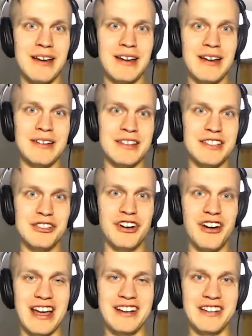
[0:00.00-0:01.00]
do their
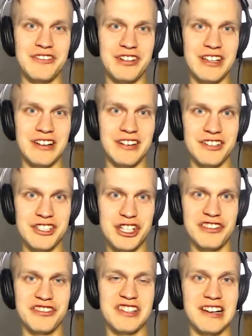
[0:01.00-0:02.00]
hand entry
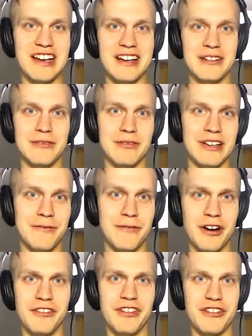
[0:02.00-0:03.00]
just in line in front of
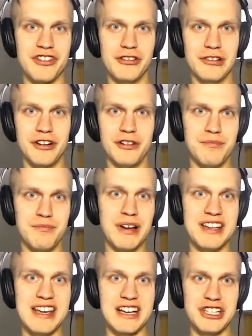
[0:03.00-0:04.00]
their shoulder, but they
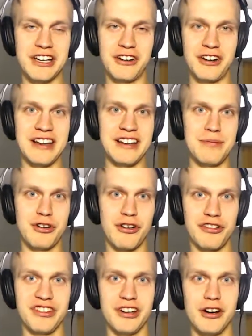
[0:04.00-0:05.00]
actually end up
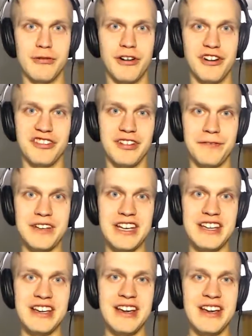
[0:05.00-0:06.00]
crossing over. So
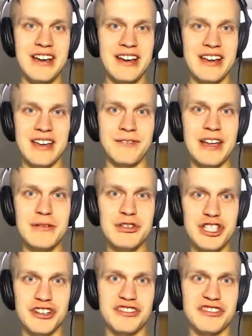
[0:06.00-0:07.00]
if they would
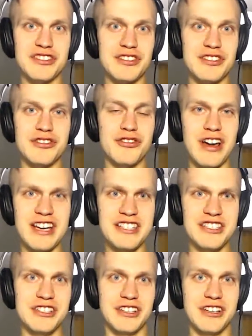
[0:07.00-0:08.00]
just try
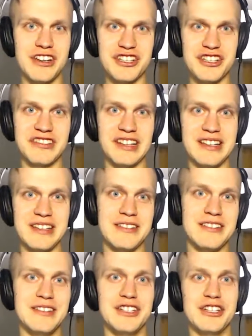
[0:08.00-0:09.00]
to consciously
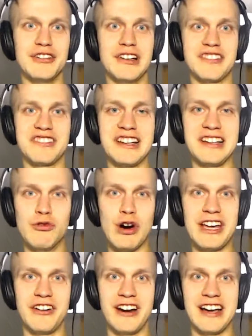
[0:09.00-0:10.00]
do a slightly
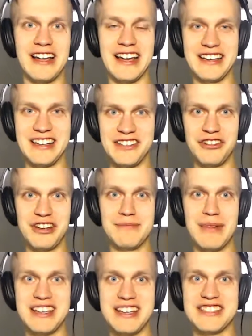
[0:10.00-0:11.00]
wider hand entry, they
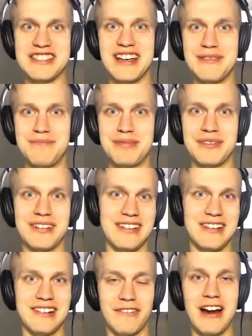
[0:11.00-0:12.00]
might end up
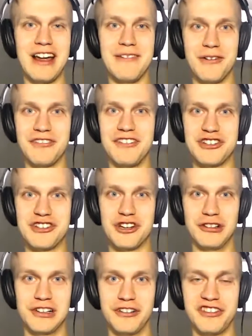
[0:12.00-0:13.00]
right in front of the
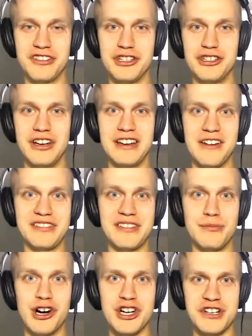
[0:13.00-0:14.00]
shoulder. So you have some
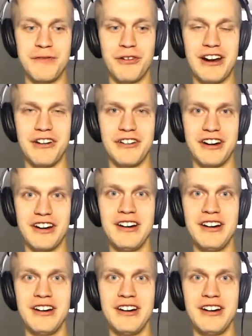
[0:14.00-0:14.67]
margin for error there.